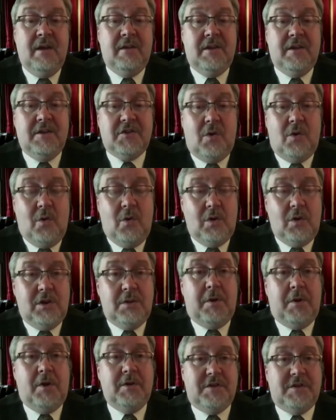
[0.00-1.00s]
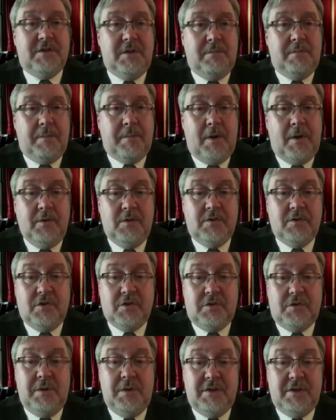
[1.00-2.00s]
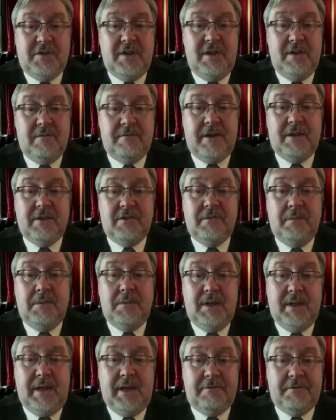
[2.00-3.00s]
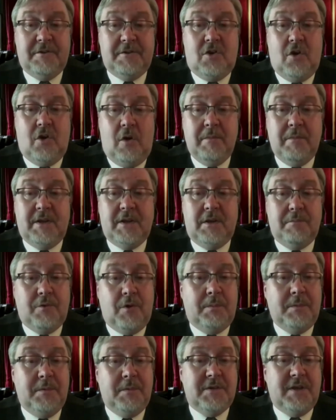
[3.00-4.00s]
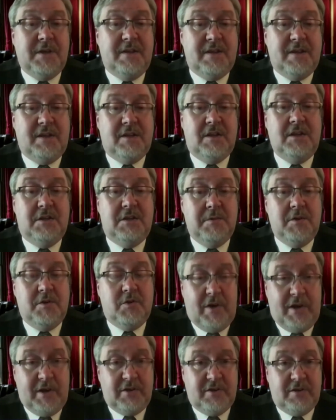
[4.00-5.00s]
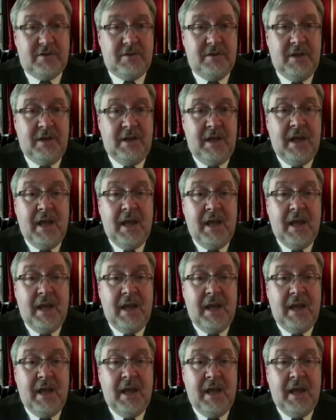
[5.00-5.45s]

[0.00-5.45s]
Thus, all the policy proposals we see advance from the left to combat the problems they think need to be addressed.